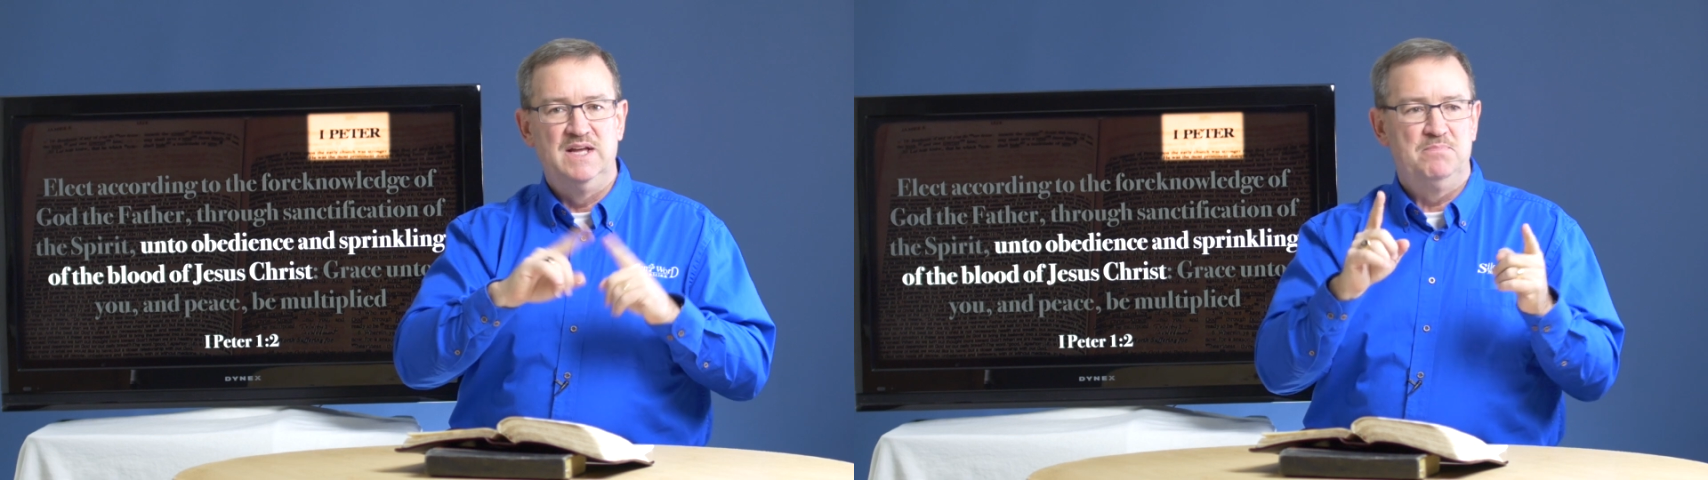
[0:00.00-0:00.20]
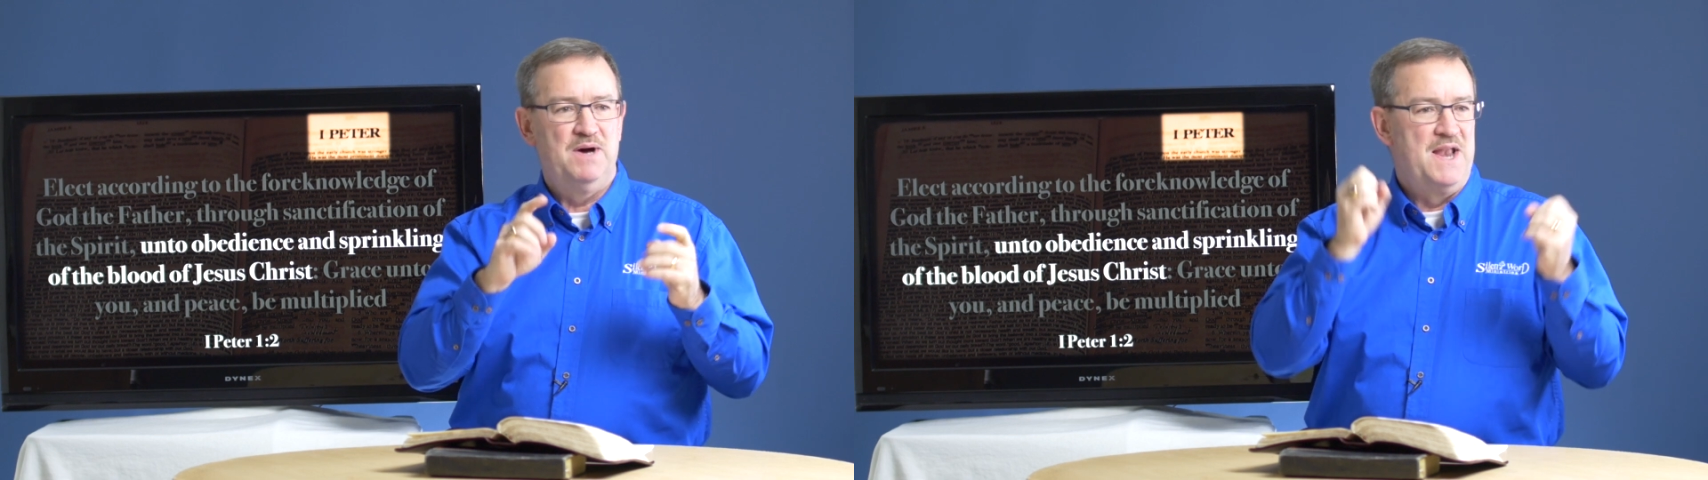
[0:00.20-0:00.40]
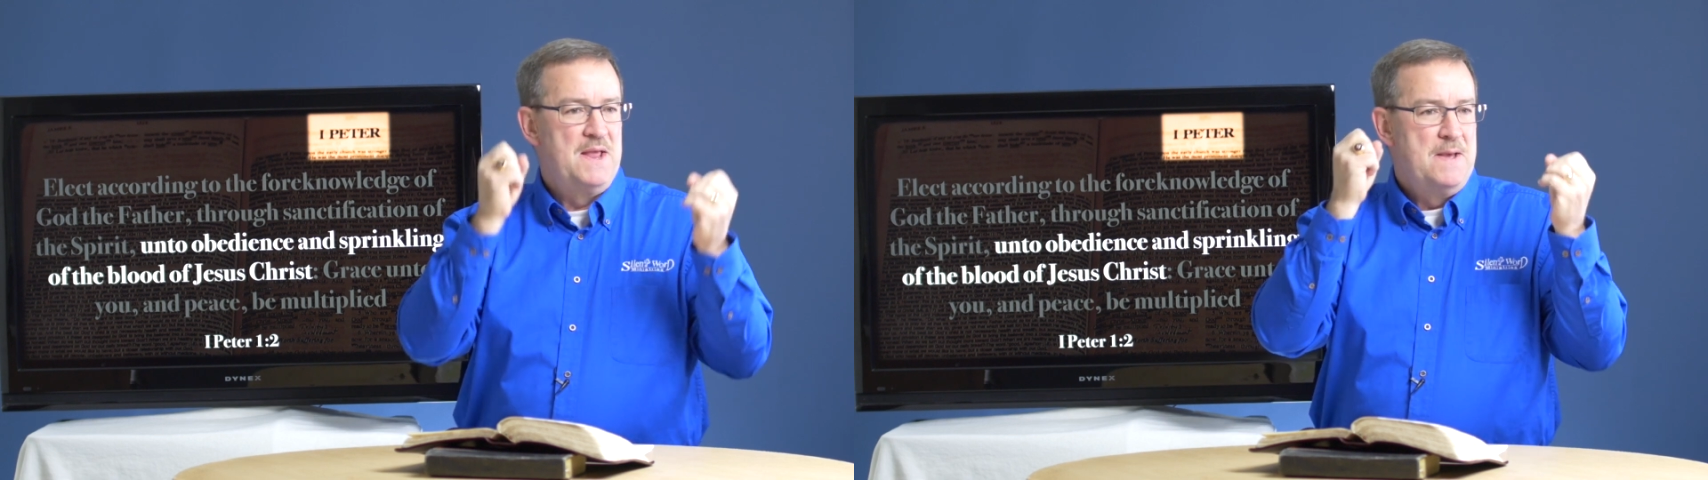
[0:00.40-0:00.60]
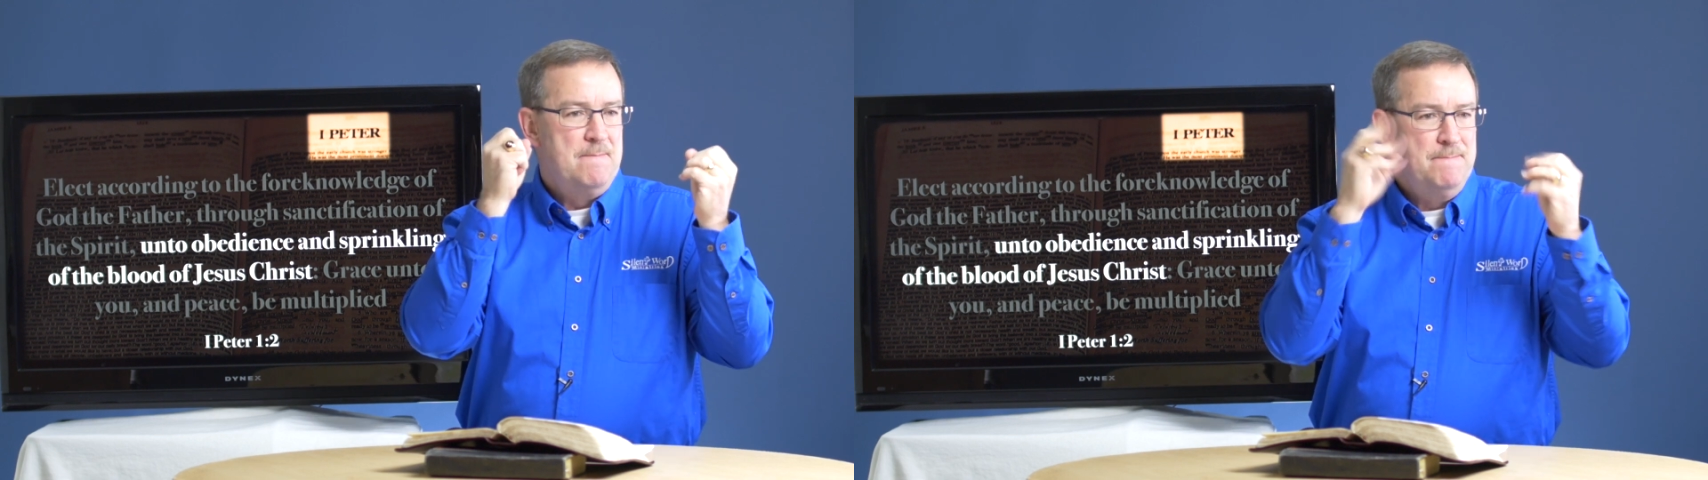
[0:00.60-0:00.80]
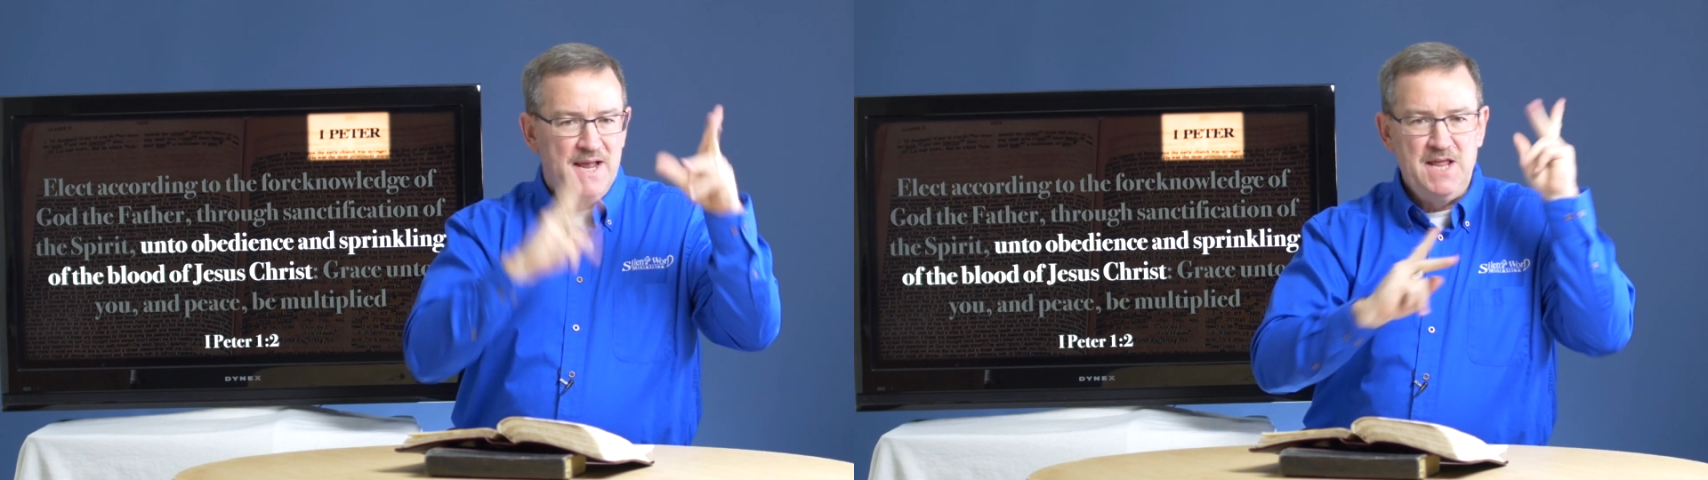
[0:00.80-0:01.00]
But
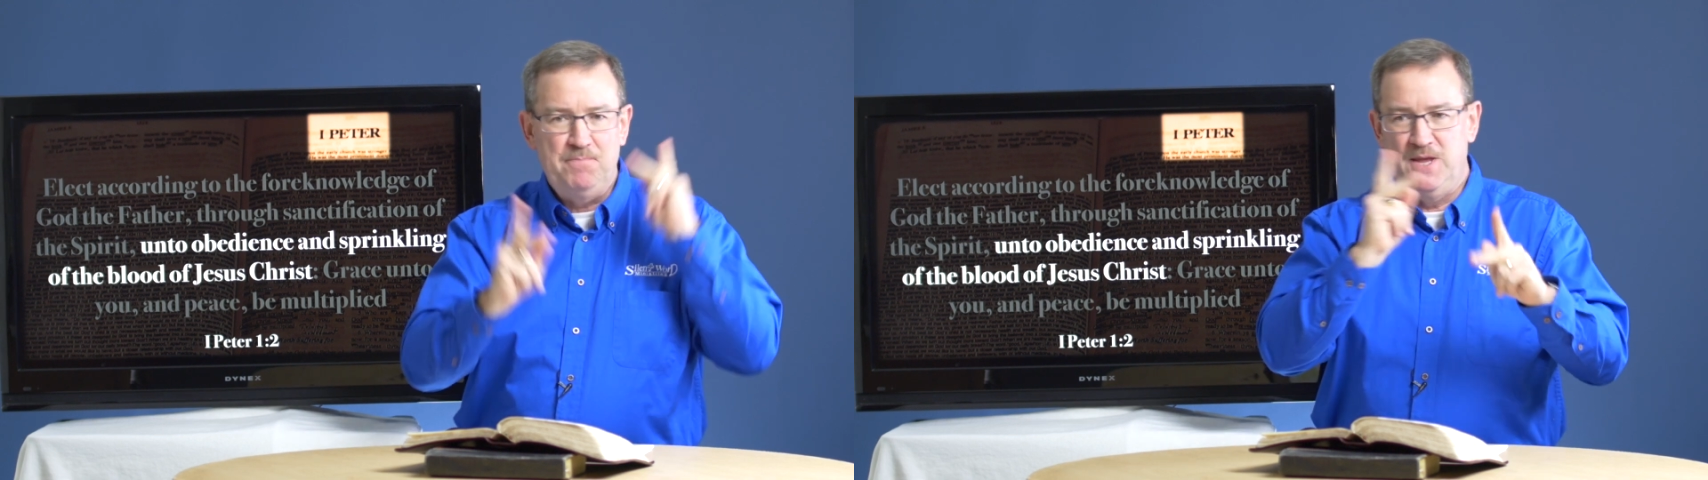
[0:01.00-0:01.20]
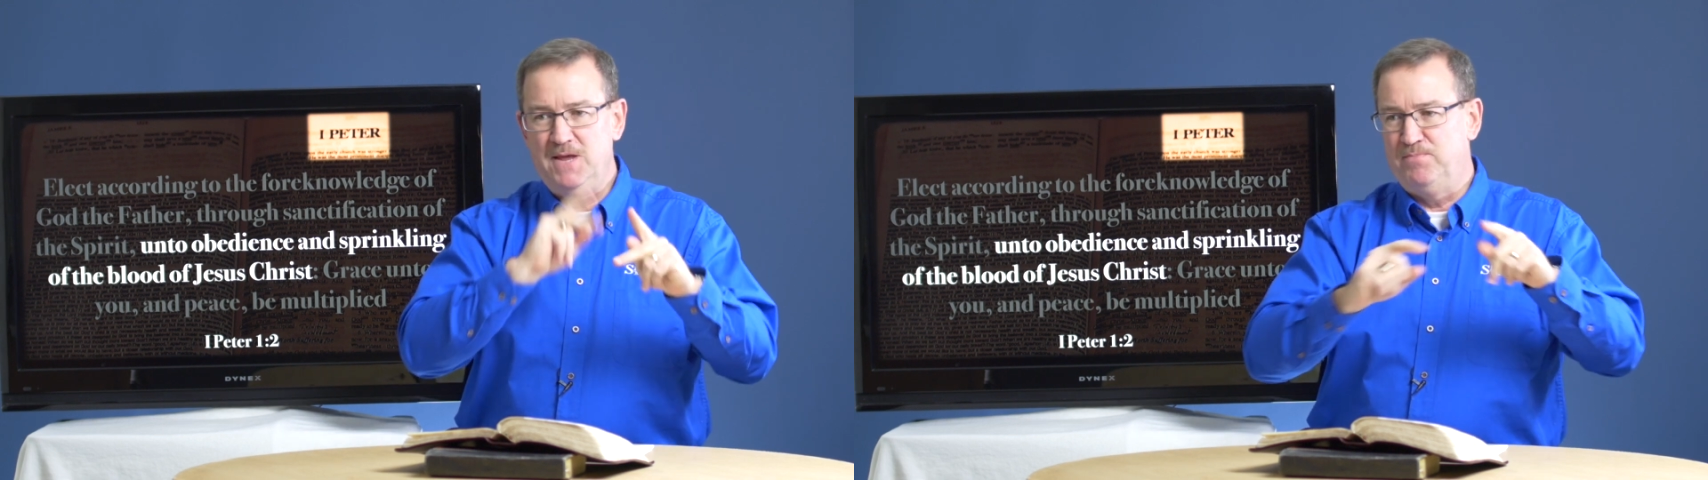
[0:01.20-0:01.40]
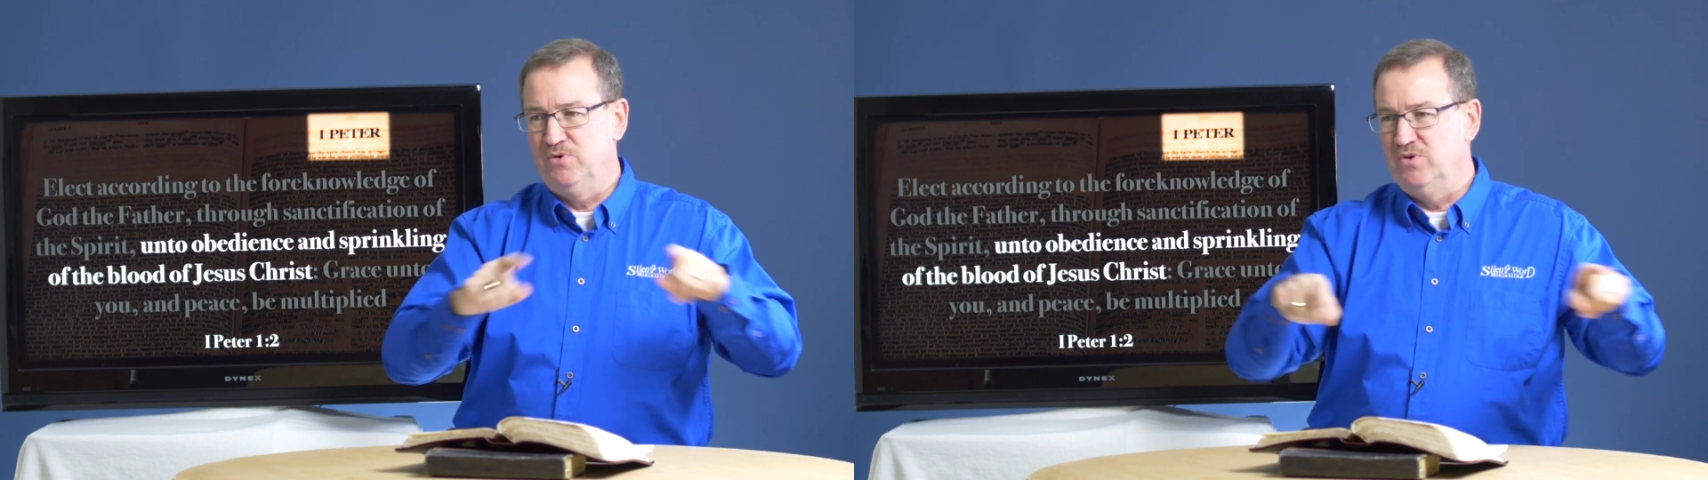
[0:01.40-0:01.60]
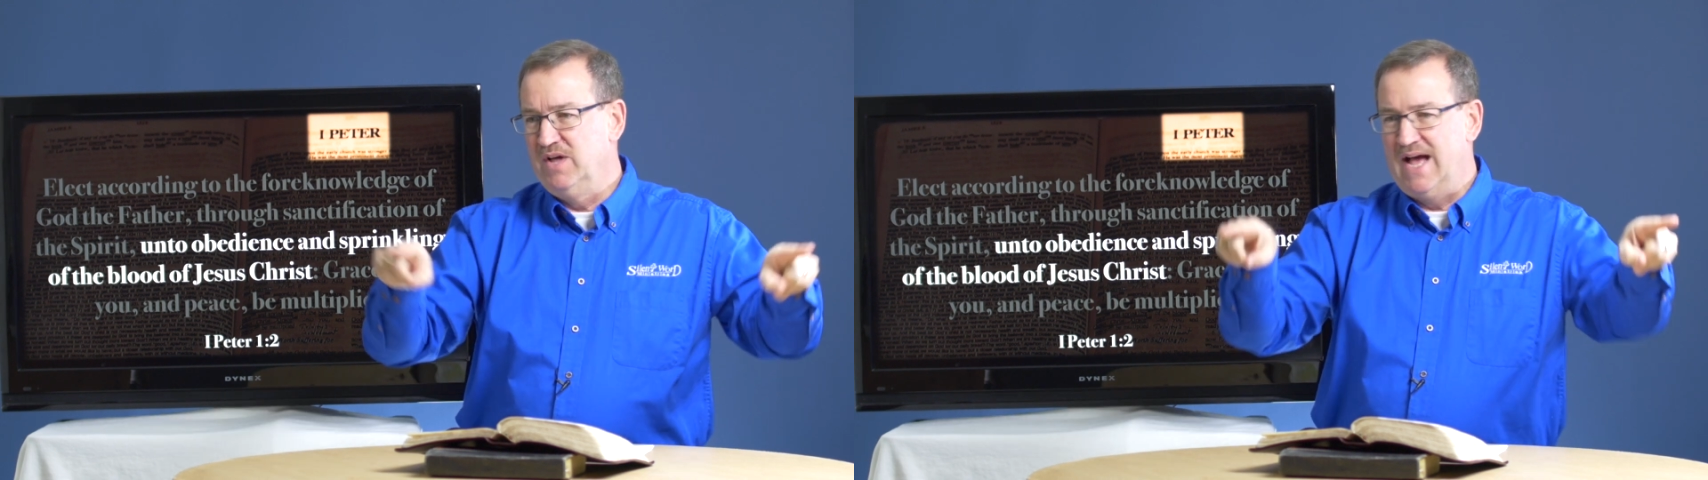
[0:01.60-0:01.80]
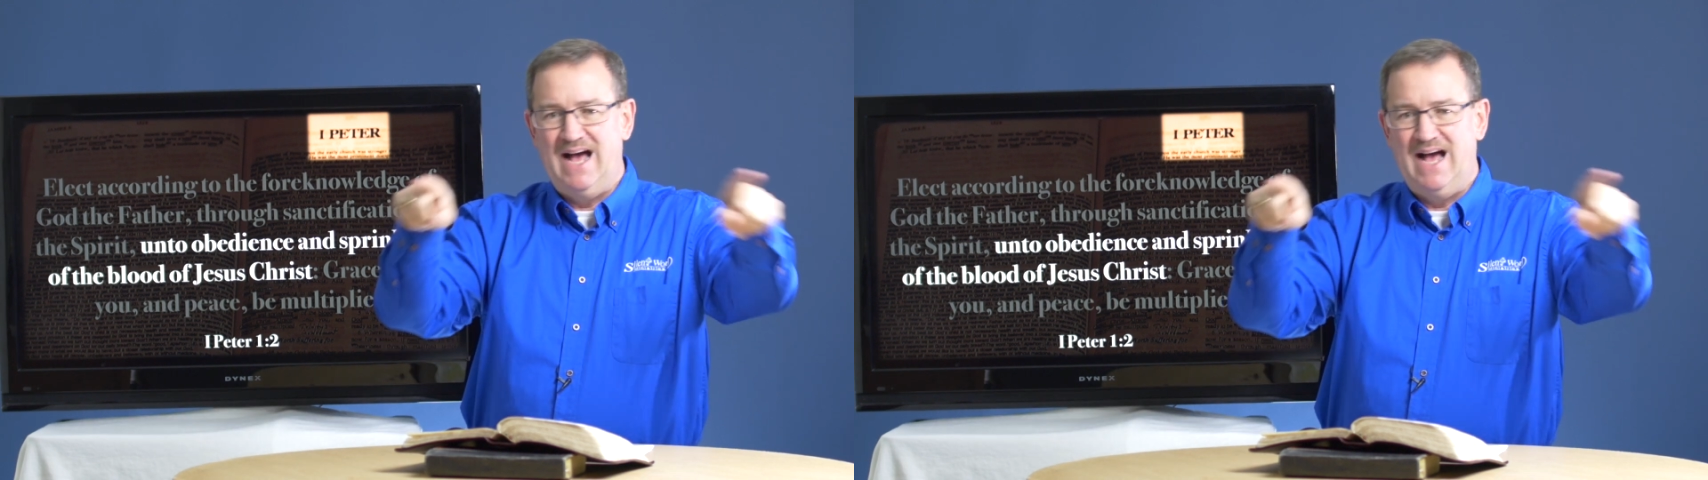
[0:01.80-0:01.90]
many people